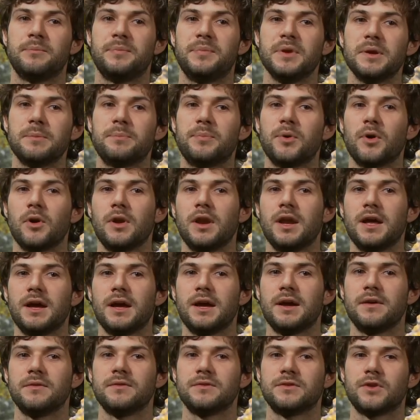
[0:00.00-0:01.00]

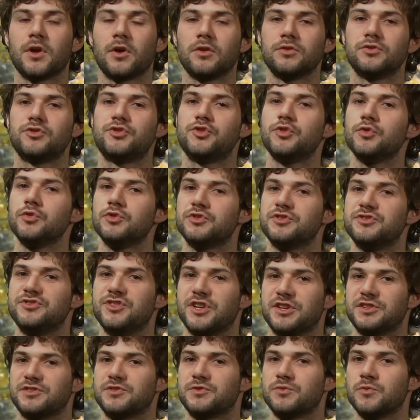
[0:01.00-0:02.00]
people don't choose
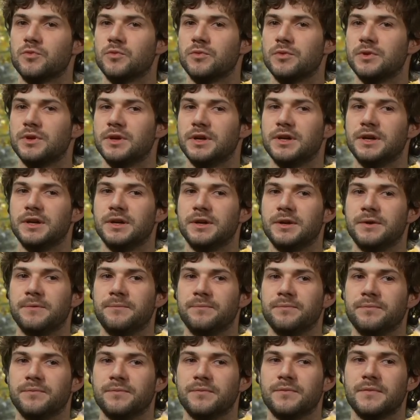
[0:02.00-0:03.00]
just
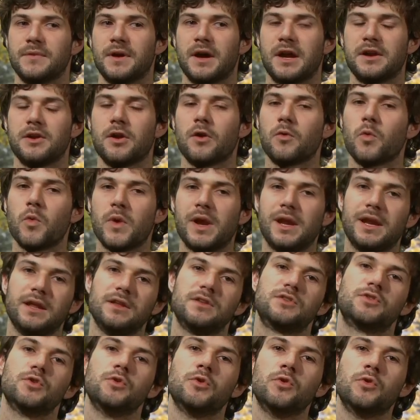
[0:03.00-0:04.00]
are not
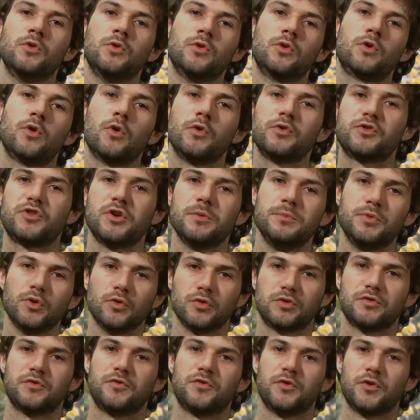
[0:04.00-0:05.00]
willing to
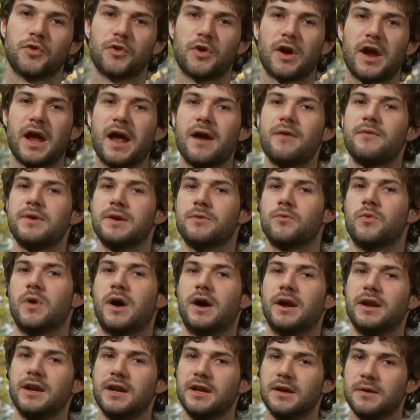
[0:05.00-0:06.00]
contribute for
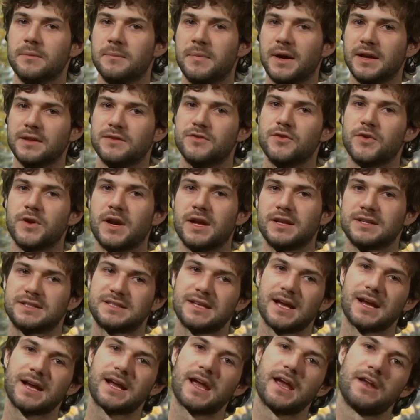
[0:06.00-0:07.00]
everyone, but there are
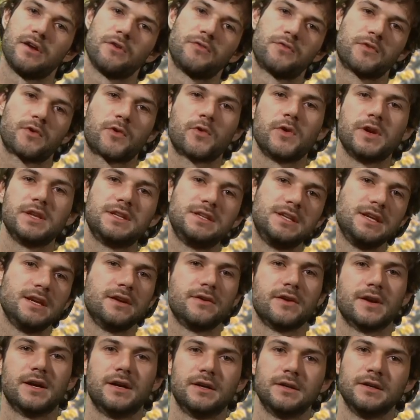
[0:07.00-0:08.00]
some kind of
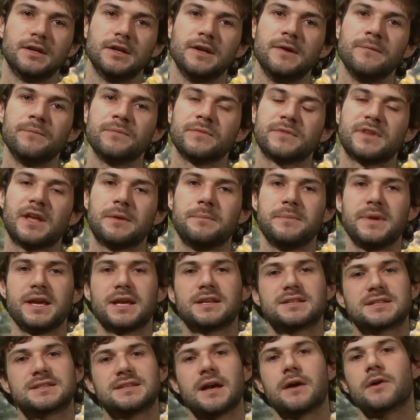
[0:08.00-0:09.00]
criteria that
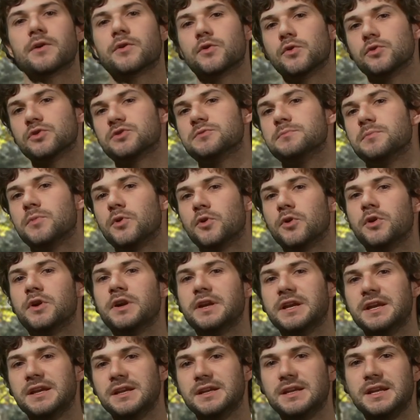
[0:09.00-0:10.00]
make some groups more
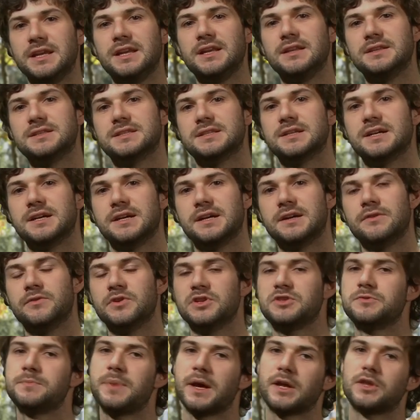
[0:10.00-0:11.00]
in need
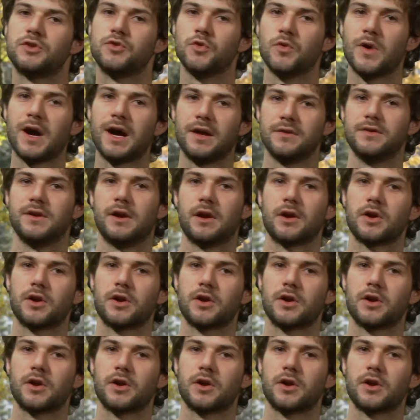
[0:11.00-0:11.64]
respect to other